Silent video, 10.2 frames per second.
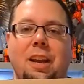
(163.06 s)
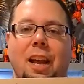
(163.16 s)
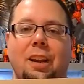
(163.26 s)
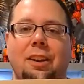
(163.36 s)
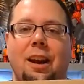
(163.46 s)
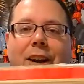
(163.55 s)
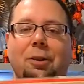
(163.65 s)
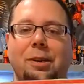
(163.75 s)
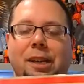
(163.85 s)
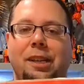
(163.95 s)
And I
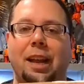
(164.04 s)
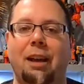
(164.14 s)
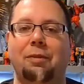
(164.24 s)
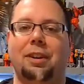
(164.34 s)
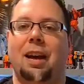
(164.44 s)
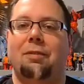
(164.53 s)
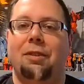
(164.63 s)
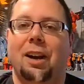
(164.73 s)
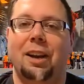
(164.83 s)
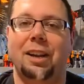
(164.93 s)
know it says Laffy
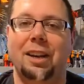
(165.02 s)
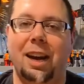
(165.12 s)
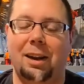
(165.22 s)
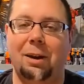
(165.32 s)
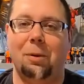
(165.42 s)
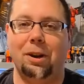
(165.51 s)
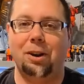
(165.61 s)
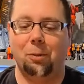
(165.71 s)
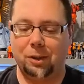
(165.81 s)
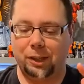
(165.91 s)
Taffy on it. I want to
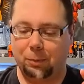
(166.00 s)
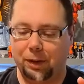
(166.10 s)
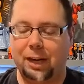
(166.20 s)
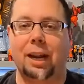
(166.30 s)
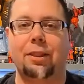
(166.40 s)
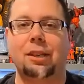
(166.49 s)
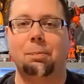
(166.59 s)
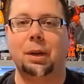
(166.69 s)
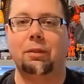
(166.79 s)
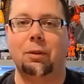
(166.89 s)
know where someone got this
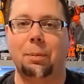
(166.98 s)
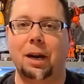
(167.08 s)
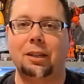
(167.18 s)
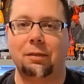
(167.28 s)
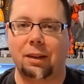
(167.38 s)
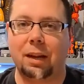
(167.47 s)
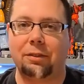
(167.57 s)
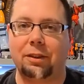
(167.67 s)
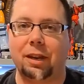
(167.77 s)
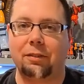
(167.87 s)
big of a box of
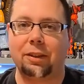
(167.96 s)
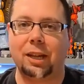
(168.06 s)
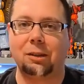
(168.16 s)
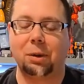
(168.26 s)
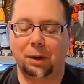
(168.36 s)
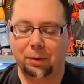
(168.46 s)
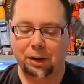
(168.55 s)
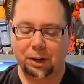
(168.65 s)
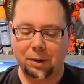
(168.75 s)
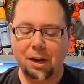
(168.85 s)
Laffy Taffy. That's what I want to
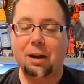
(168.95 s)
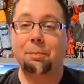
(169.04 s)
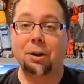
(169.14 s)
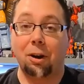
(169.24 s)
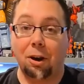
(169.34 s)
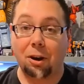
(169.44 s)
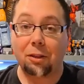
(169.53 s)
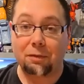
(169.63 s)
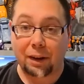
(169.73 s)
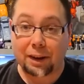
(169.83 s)
know. But all
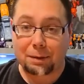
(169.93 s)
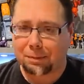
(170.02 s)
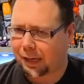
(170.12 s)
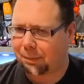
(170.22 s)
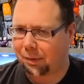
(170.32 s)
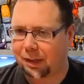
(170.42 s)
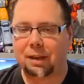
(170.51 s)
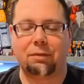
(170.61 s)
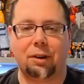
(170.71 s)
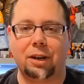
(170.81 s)
the volumes, I
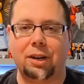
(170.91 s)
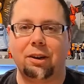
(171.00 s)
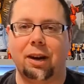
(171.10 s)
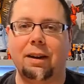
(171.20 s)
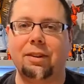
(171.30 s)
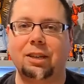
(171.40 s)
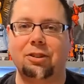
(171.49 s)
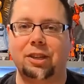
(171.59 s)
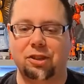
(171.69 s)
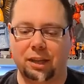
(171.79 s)
believe, are in here. I haven't
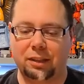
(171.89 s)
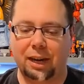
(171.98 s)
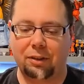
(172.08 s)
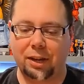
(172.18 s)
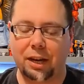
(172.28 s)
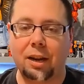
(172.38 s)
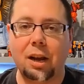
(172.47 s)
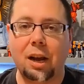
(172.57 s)
actually checked it out yet.